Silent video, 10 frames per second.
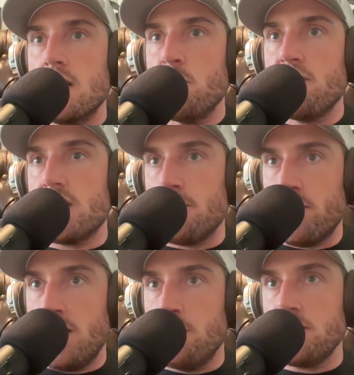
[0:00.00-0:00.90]
we've got a
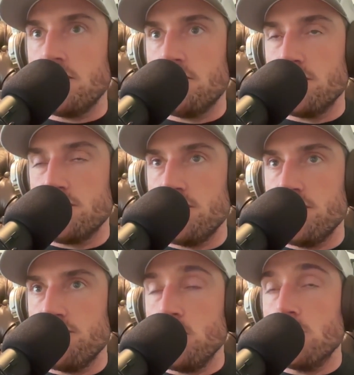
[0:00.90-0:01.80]
problem with your
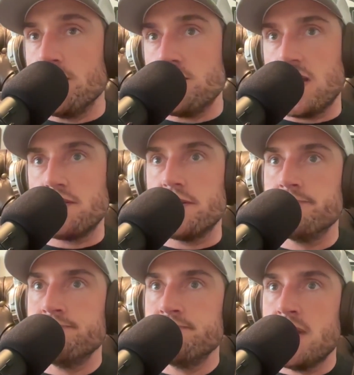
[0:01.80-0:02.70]
fuel injector."
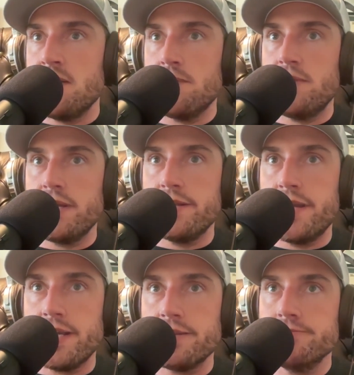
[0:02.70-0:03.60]
And you're thinking
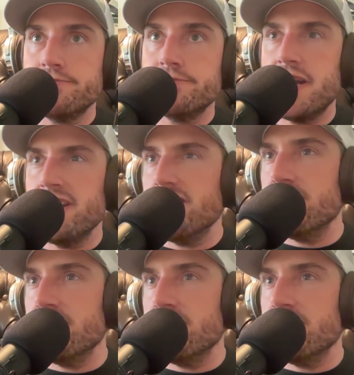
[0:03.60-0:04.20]
like, I don't